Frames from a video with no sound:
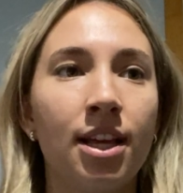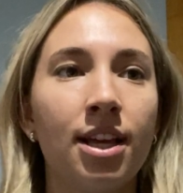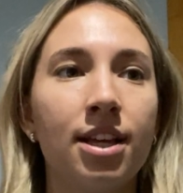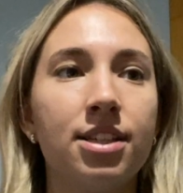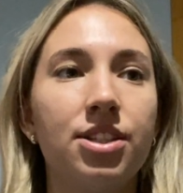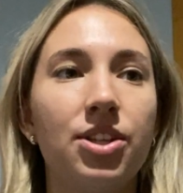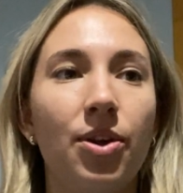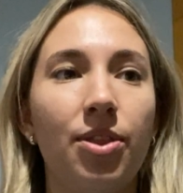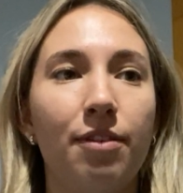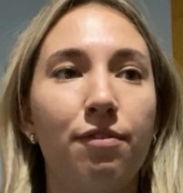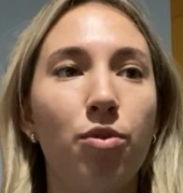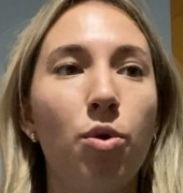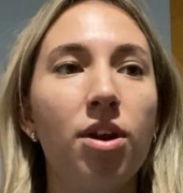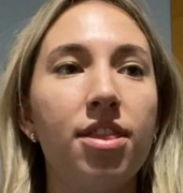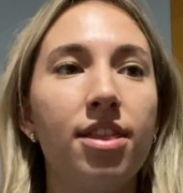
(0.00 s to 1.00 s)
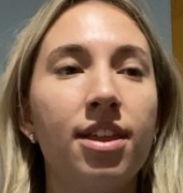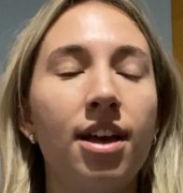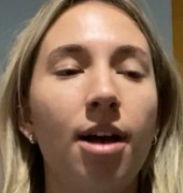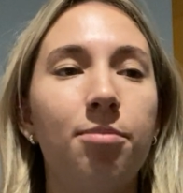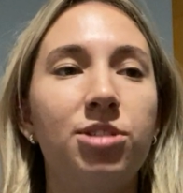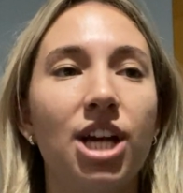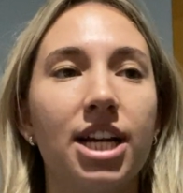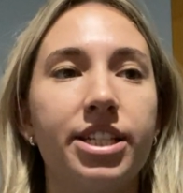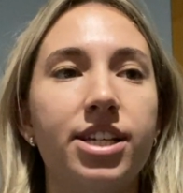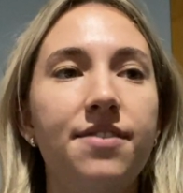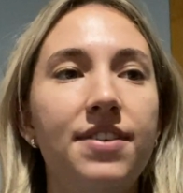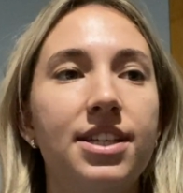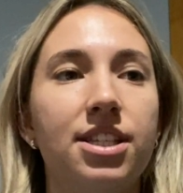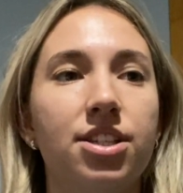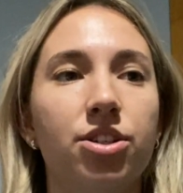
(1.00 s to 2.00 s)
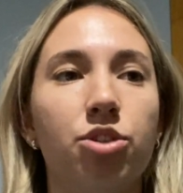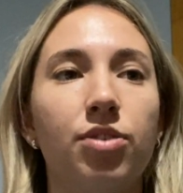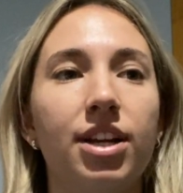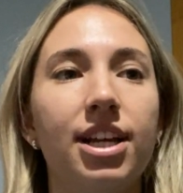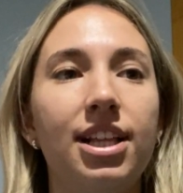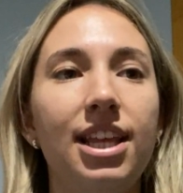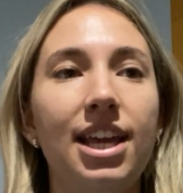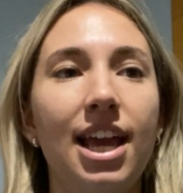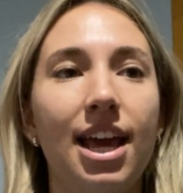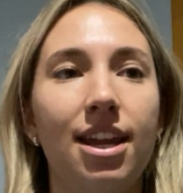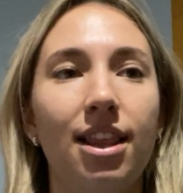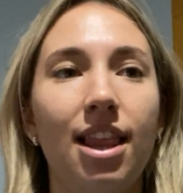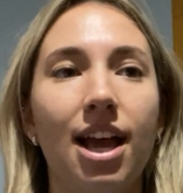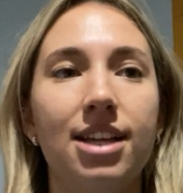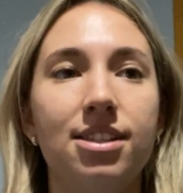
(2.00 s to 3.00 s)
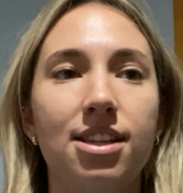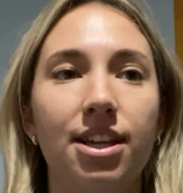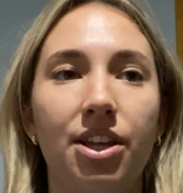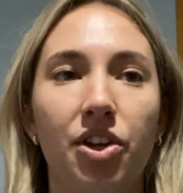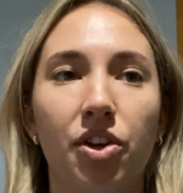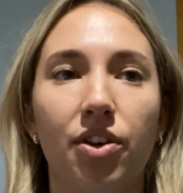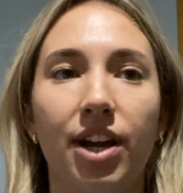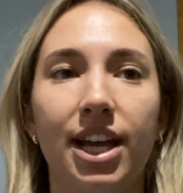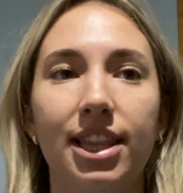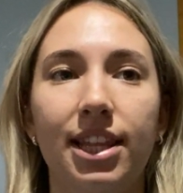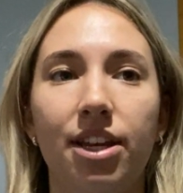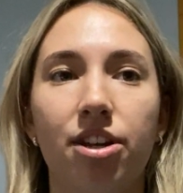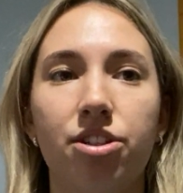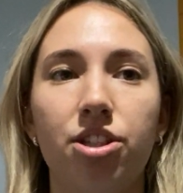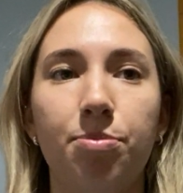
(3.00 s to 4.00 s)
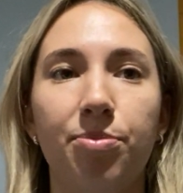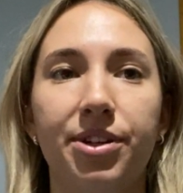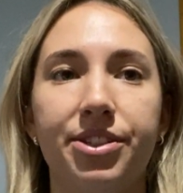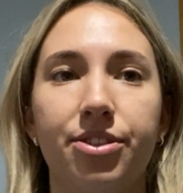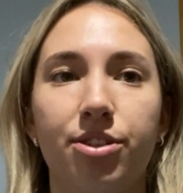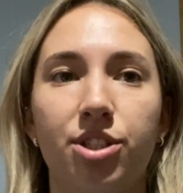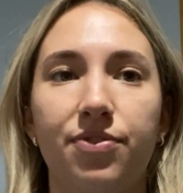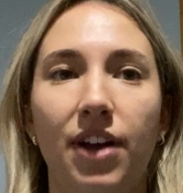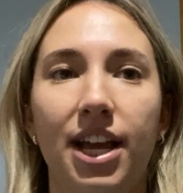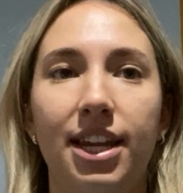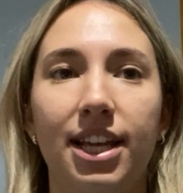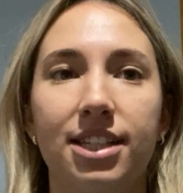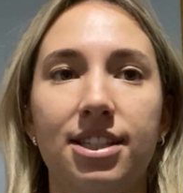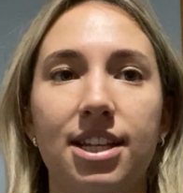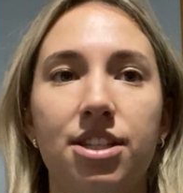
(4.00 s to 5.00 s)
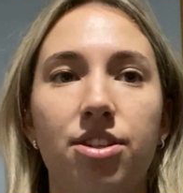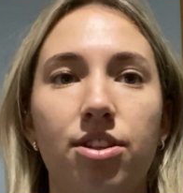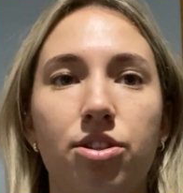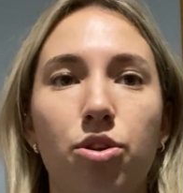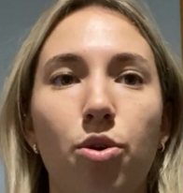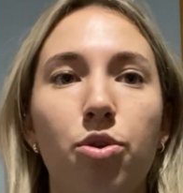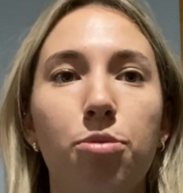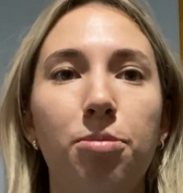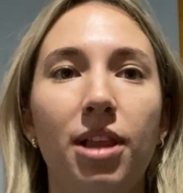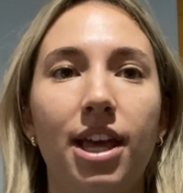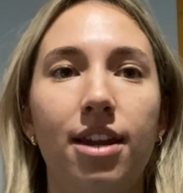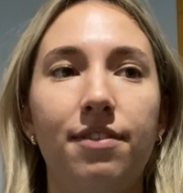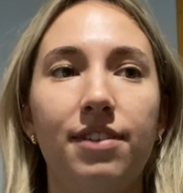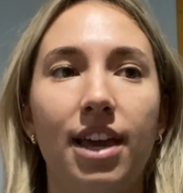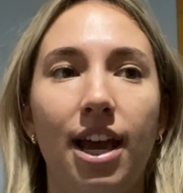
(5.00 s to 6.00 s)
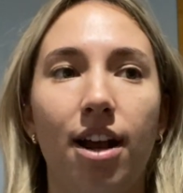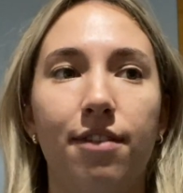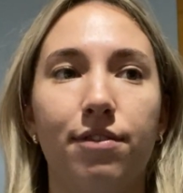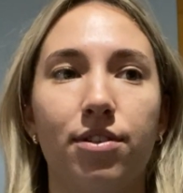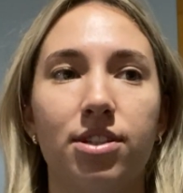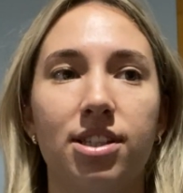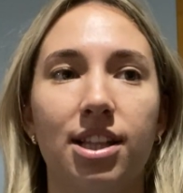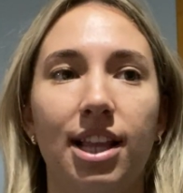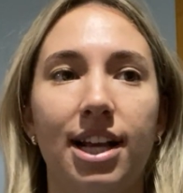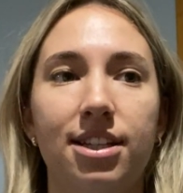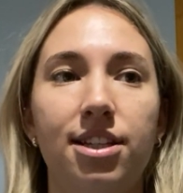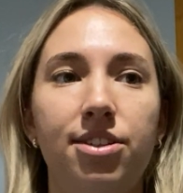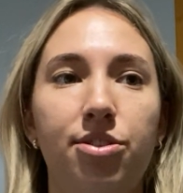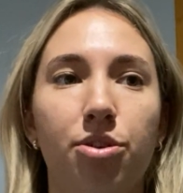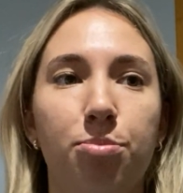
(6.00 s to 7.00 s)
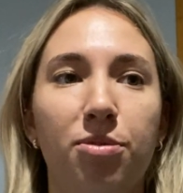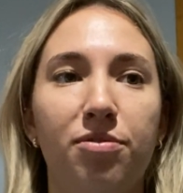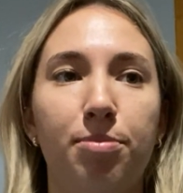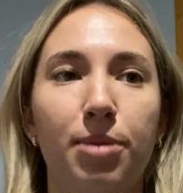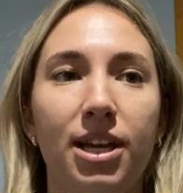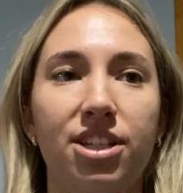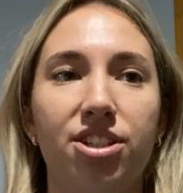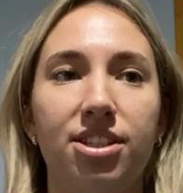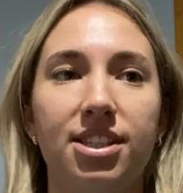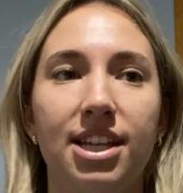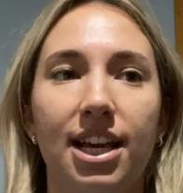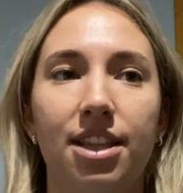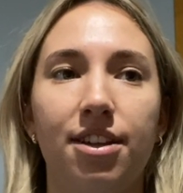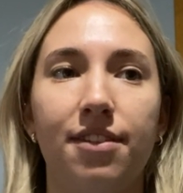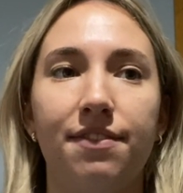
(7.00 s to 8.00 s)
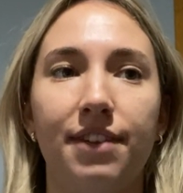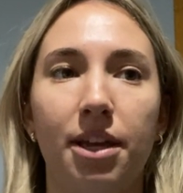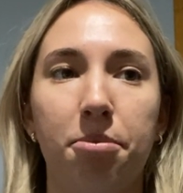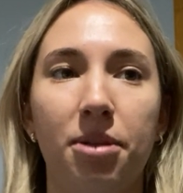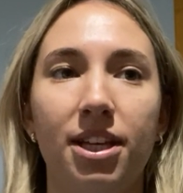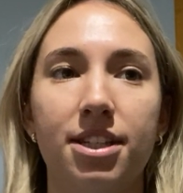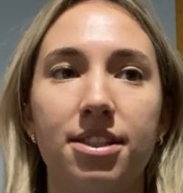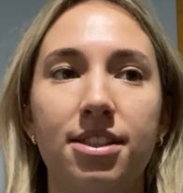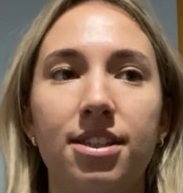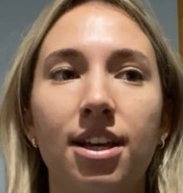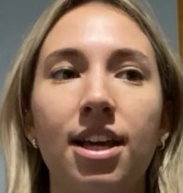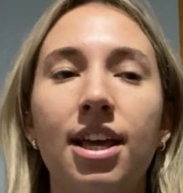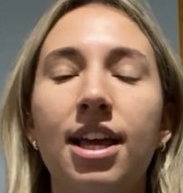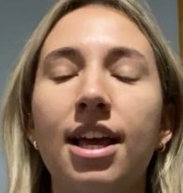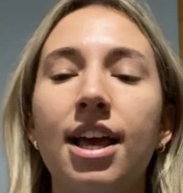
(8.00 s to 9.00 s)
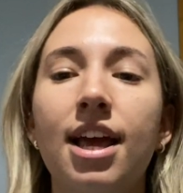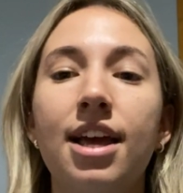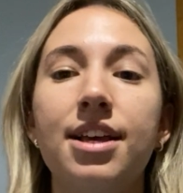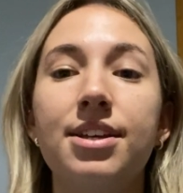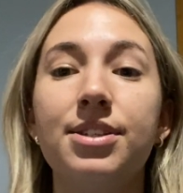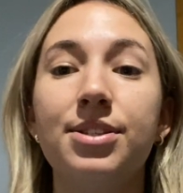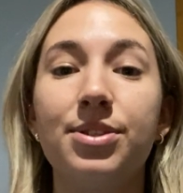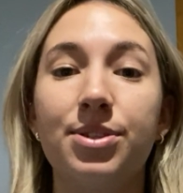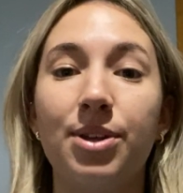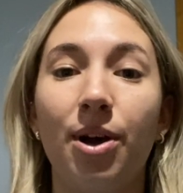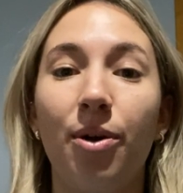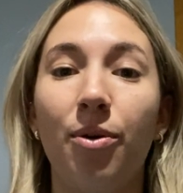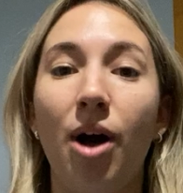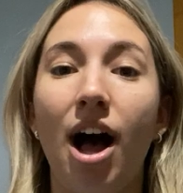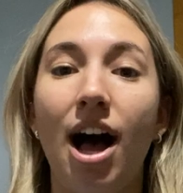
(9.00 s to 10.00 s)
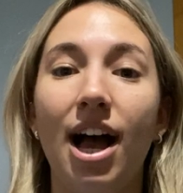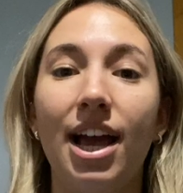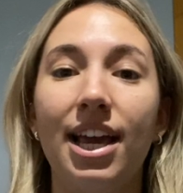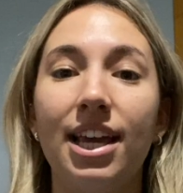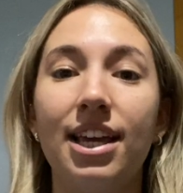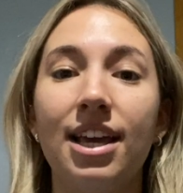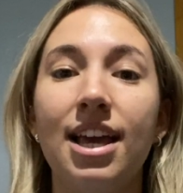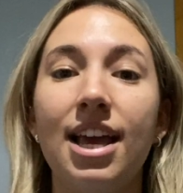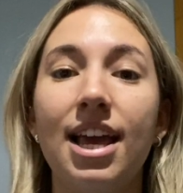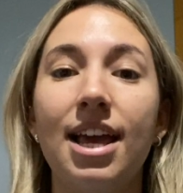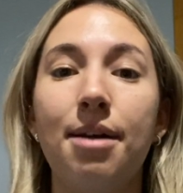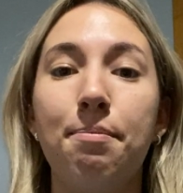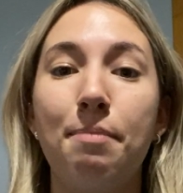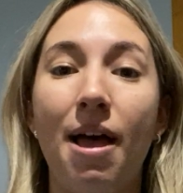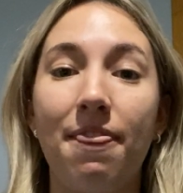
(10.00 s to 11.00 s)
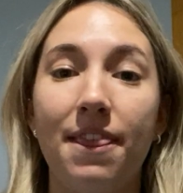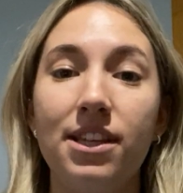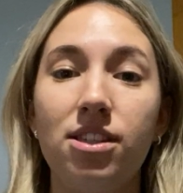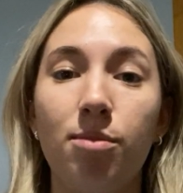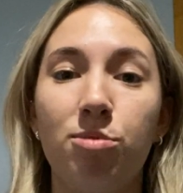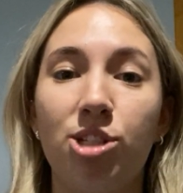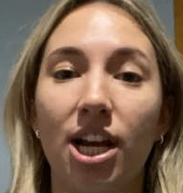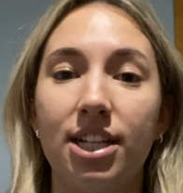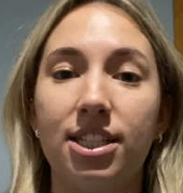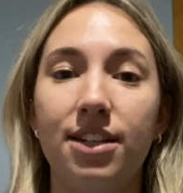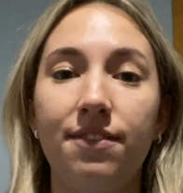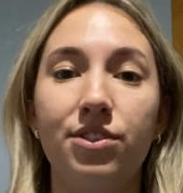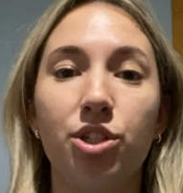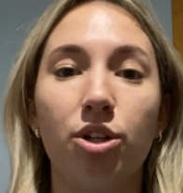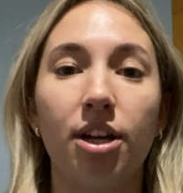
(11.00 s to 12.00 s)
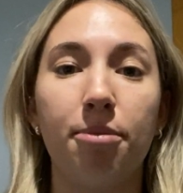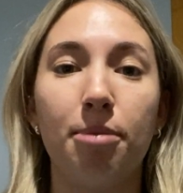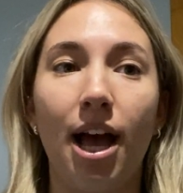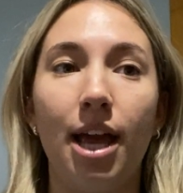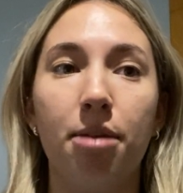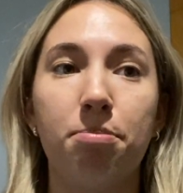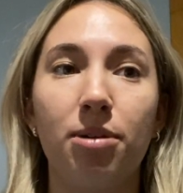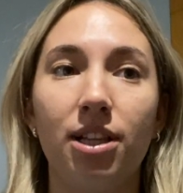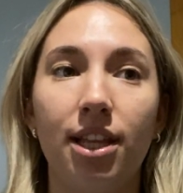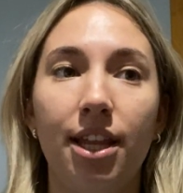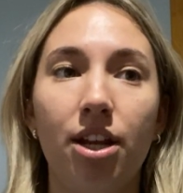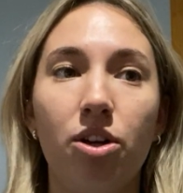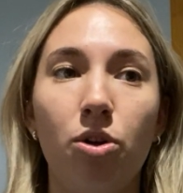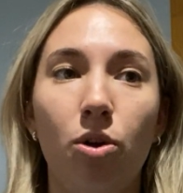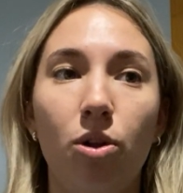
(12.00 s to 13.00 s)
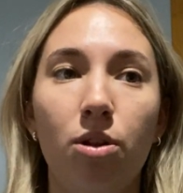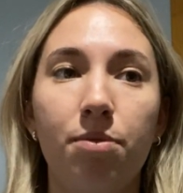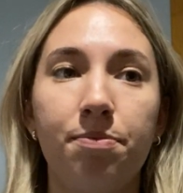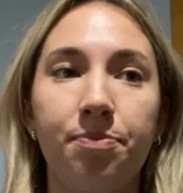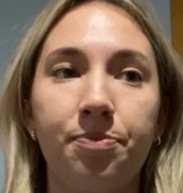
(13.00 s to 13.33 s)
So the 4th objective is to critically analyze and integrate leadership research findings into the total plan of care for a selected group of patients and their families. So I met this objective during my political